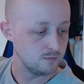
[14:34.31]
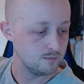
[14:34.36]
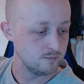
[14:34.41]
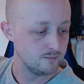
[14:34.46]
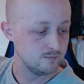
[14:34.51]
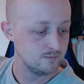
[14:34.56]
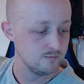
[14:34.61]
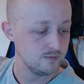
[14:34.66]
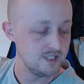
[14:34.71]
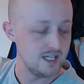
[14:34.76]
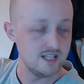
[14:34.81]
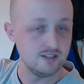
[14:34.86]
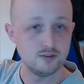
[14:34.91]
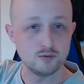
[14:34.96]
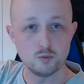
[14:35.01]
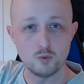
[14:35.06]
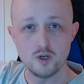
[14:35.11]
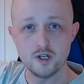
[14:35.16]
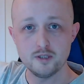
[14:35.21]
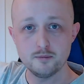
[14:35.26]
lens
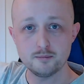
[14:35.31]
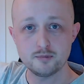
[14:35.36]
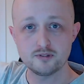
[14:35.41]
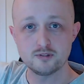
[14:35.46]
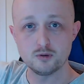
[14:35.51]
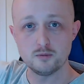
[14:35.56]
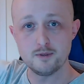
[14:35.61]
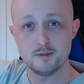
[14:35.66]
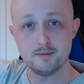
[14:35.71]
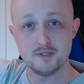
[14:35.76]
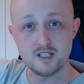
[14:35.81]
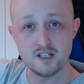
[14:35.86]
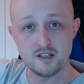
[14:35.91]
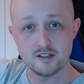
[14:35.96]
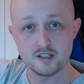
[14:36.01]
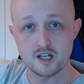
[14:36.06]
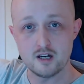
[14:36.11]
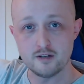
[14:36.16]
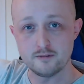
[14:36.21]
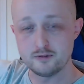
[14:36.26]
wipes or maybe another
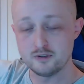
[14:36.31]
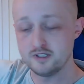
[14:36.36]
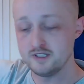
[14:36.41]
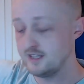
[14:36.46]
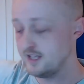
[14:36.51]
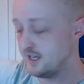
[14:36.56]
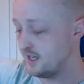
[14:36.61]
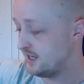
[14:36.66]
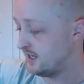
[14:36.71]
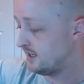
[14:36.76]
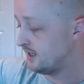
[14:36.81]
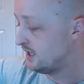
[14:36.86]
cover in there,